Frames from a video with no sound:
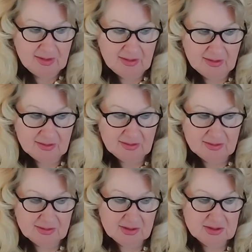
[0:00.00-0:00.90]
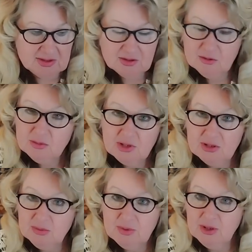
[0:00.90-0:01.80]
Yeah, there is so
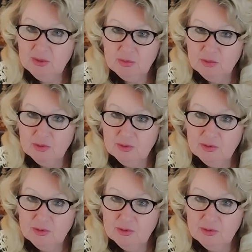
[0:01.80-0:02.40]
many people